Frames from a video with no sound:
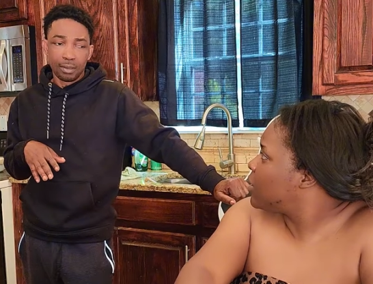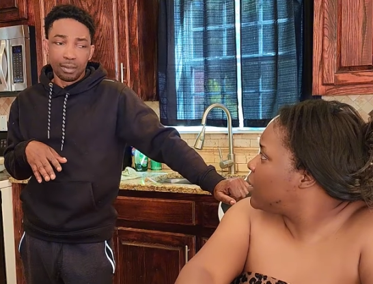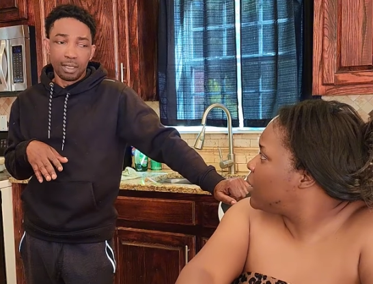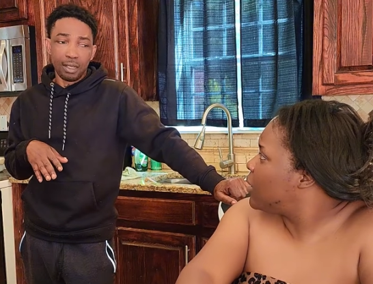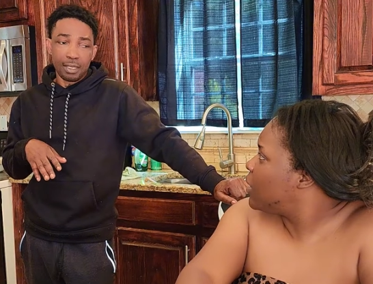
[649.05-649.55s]

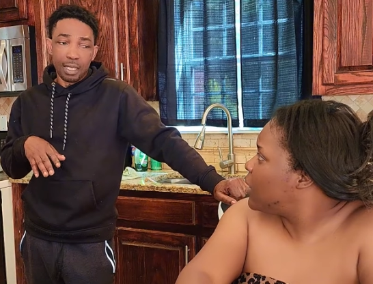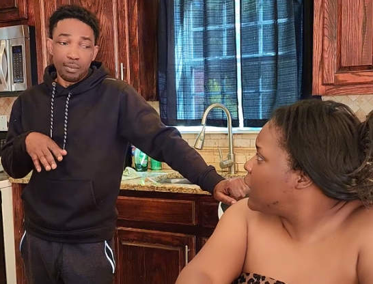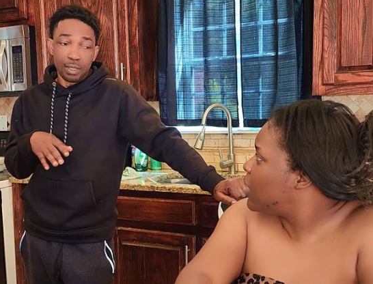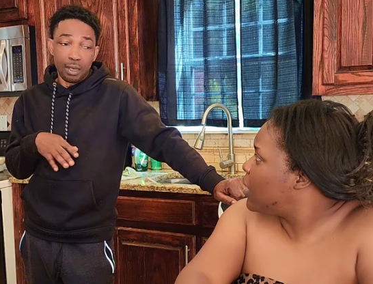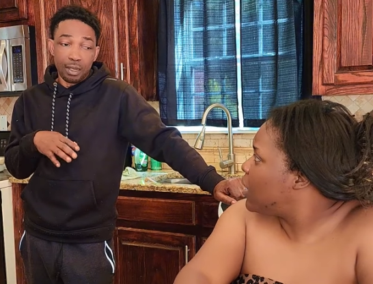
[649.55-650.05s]
Speaker 1: Telling us,
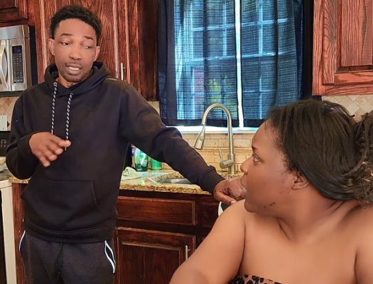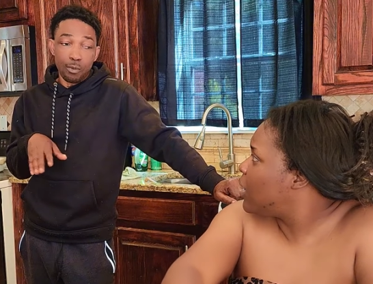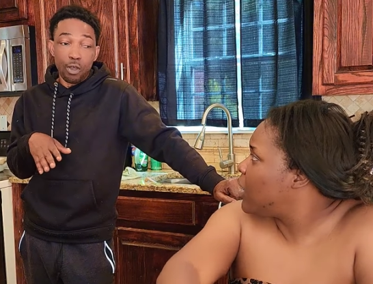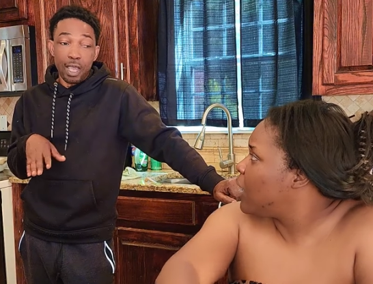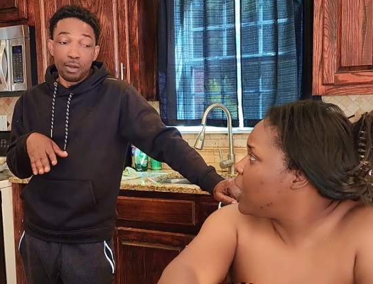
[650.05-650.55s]
telling us, you
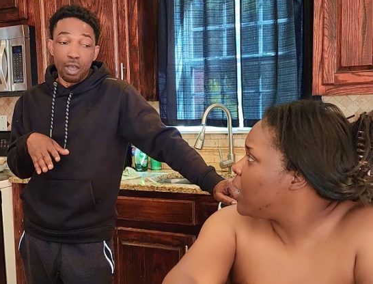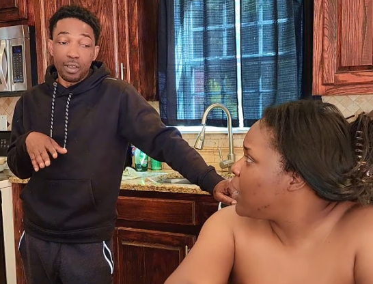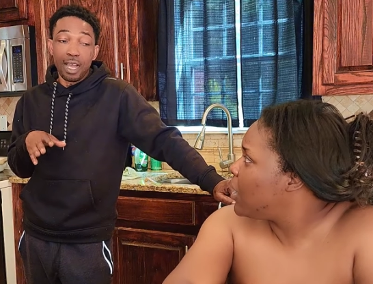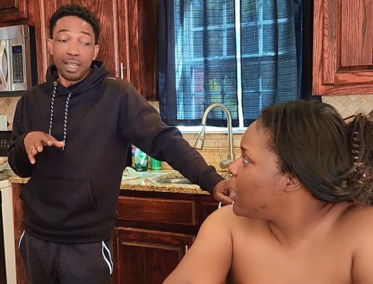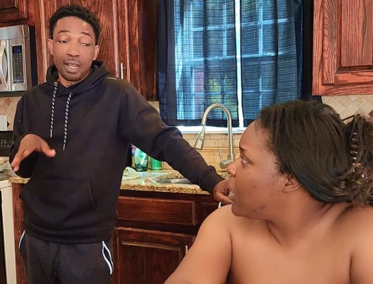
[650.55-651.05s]
know, if you
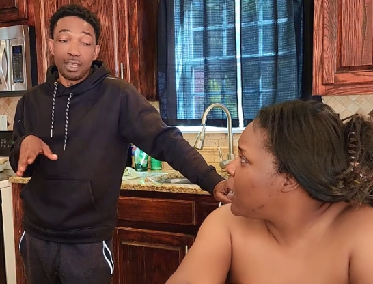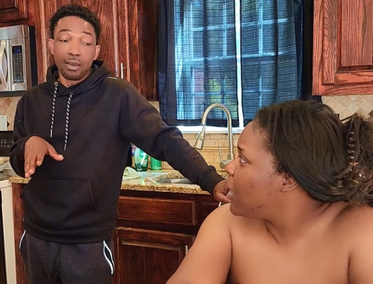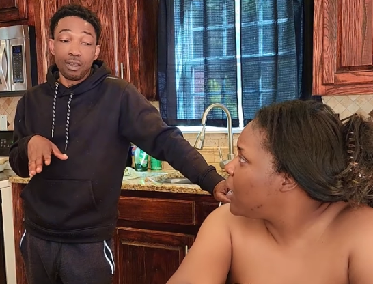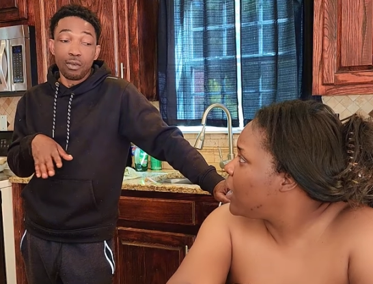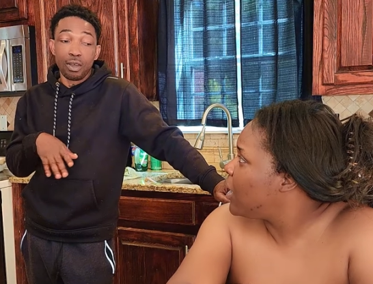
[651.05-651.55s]
got a doctor,
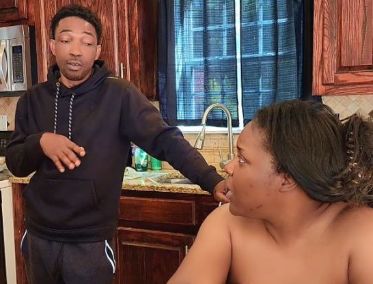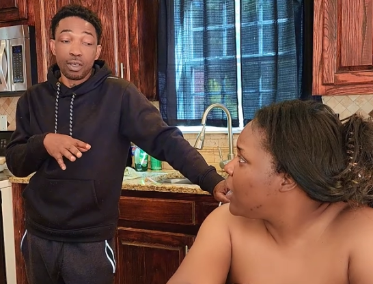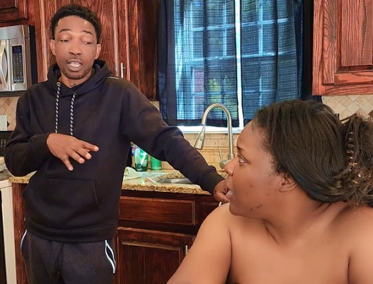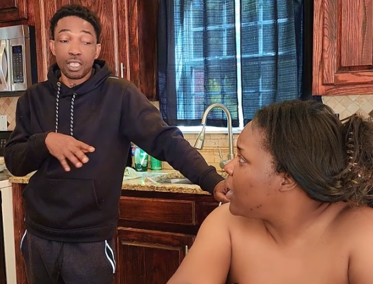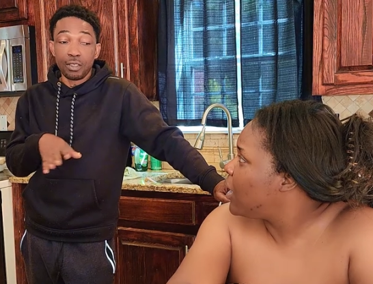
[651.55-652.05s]
you know, you know, catch